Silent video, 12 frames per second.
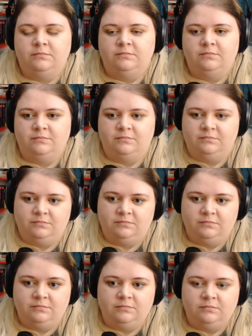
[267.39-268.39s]

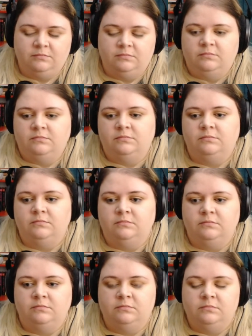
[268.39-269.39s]

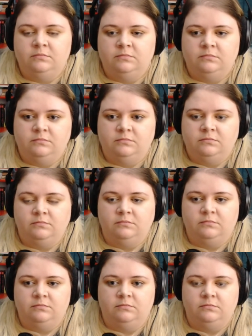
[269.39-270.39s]

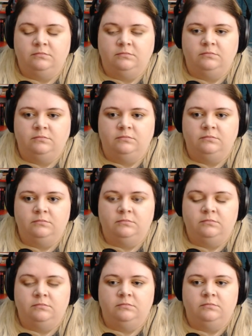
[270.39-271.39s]

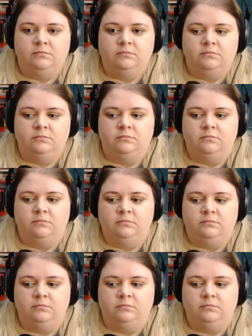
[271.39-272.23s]
(silent)